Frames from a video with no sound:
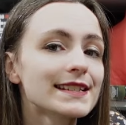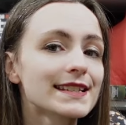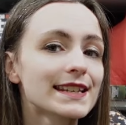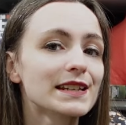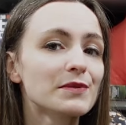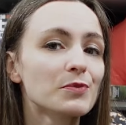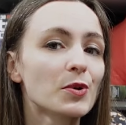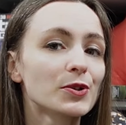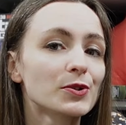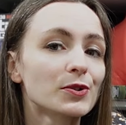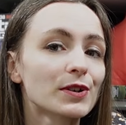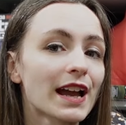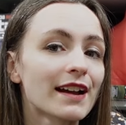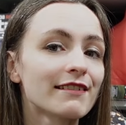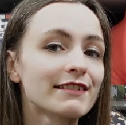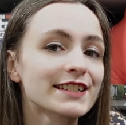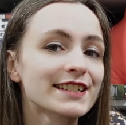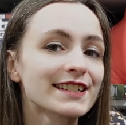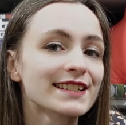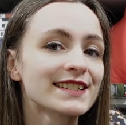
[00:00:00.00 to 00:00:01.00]
see what your
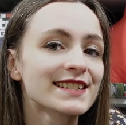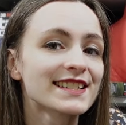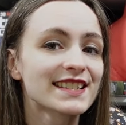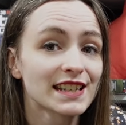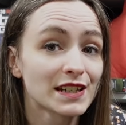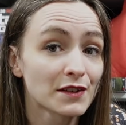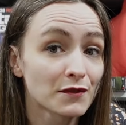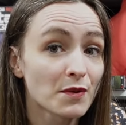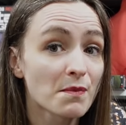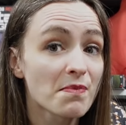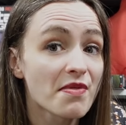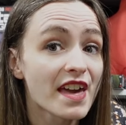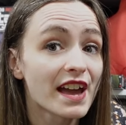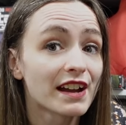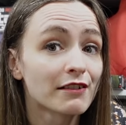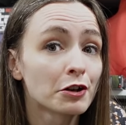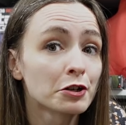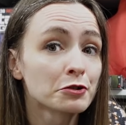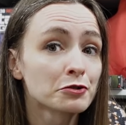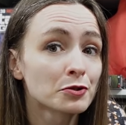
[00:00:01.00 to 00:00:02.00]
character can see from
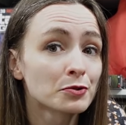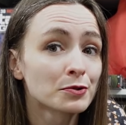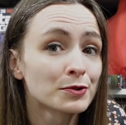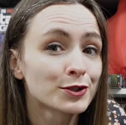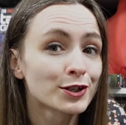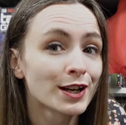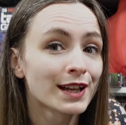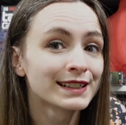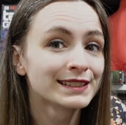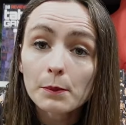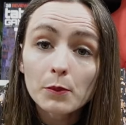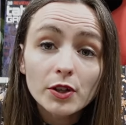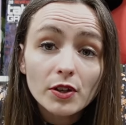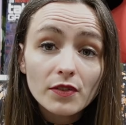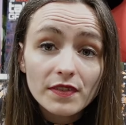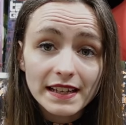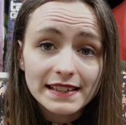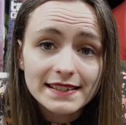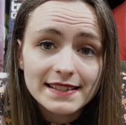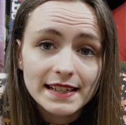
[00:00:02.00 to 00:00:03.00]
their own torchlight. And what you're
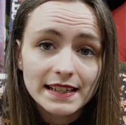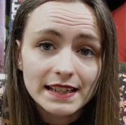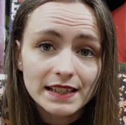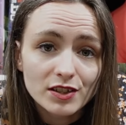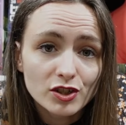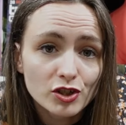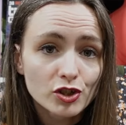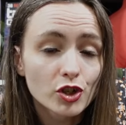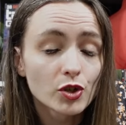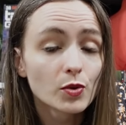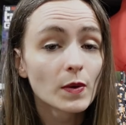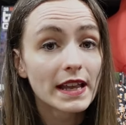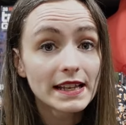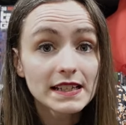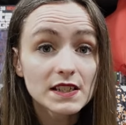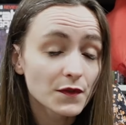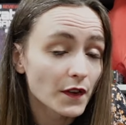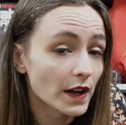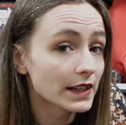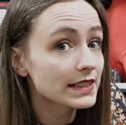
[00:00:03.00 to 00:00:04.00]
then seeking to do
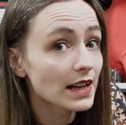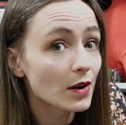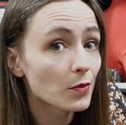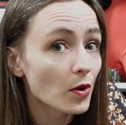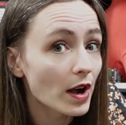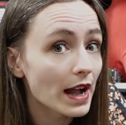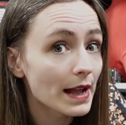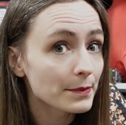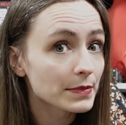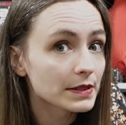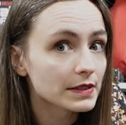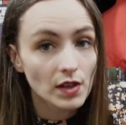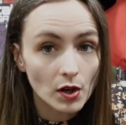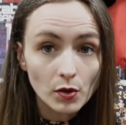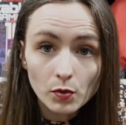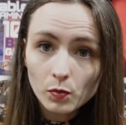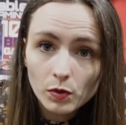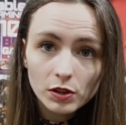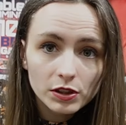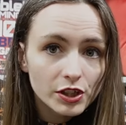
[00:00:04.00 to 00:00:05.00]
is find out what happened.
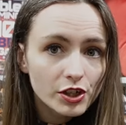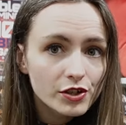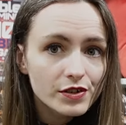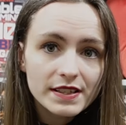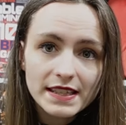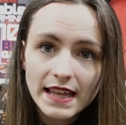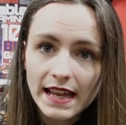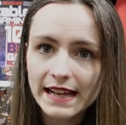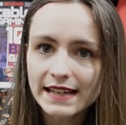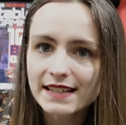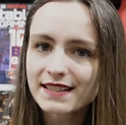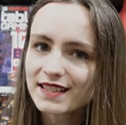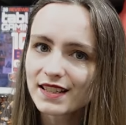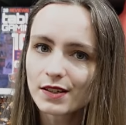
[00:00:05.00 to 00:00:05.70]
So we'll use the hint